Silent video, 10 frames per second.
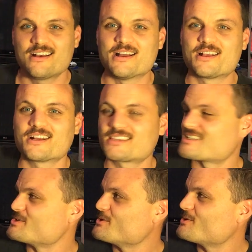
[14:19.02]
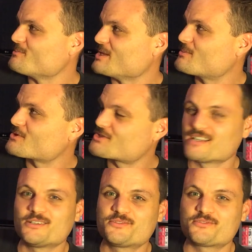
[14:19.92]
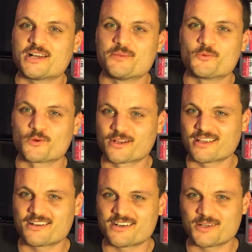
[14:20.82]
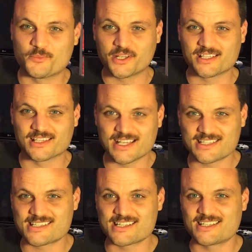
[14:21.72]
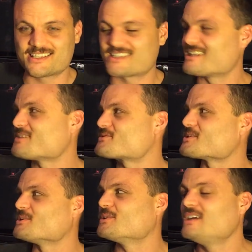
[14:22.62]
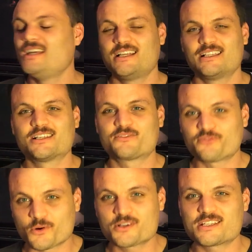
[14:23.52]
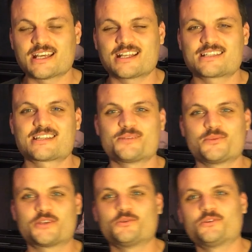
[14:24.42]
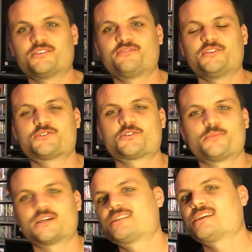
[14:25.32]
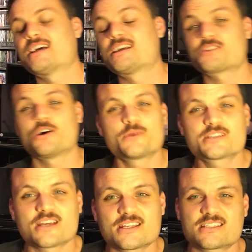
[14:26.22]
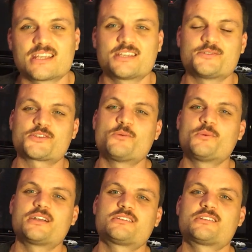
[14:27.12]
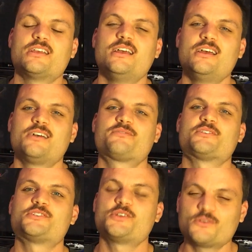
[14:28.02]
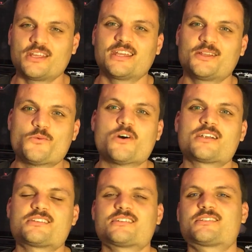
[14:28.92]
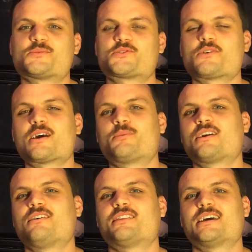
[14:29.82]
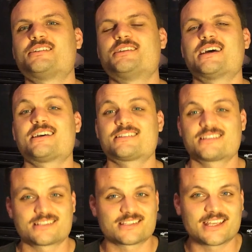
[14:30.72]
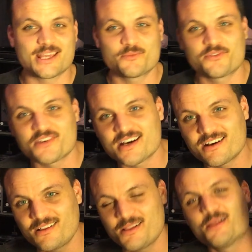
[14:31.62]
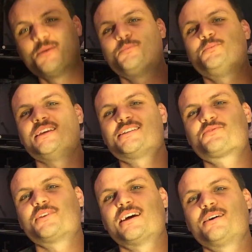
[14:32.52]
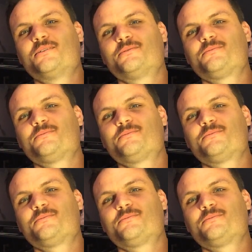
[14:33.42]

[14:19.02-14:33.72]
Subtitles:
I got this new Amiibo shelf I'm working on. I'm putting lights in and stuff. So look forward to that. It's going to be cool in the future. But as always, guys, thank you so much for tuning in, watching, subscribing, all that jazz. This is the Gaming File. Peace for now.